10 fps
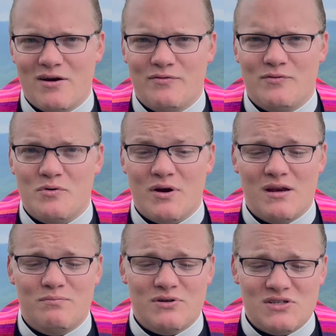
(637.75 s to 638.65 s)
for
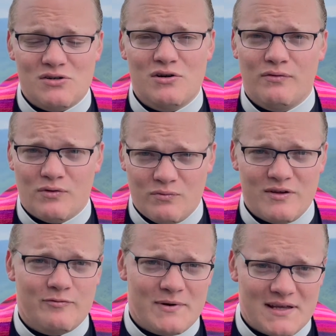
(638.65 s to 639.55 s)
and preserve what
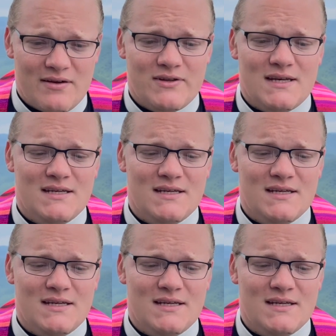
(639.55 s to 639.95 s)
we've been given.